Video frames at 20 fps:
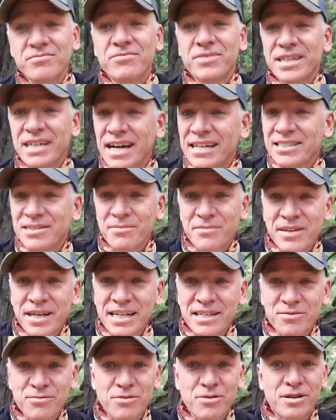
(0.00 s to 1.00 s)
we got some
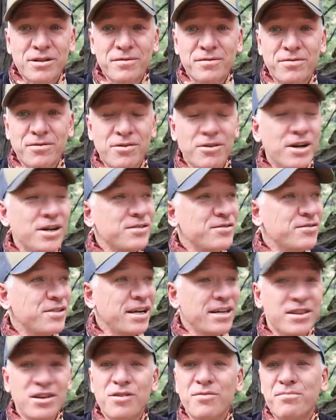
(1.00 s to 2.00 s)
things working for us
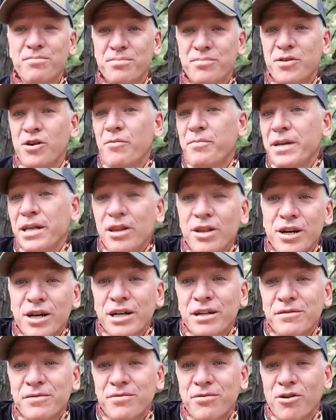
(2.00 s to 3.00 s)
and they'll, they'll be
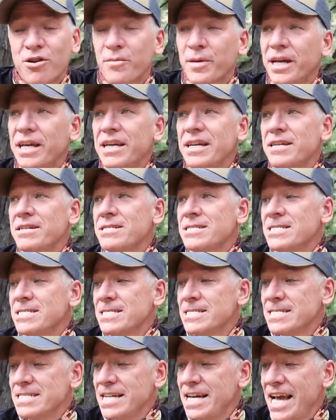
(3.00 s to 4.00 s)
looking for me
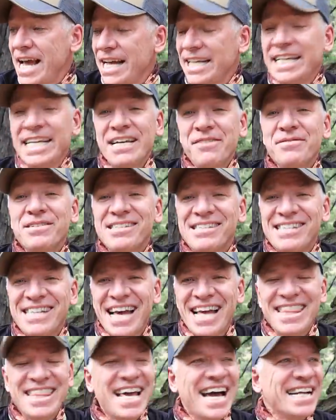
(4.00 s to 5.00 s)
and he even
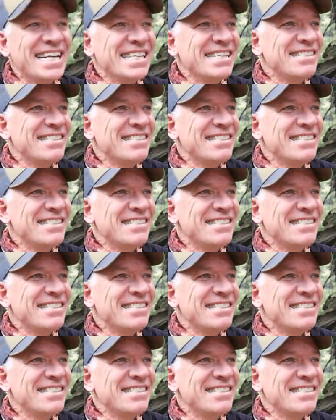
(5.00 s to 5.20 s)
said that.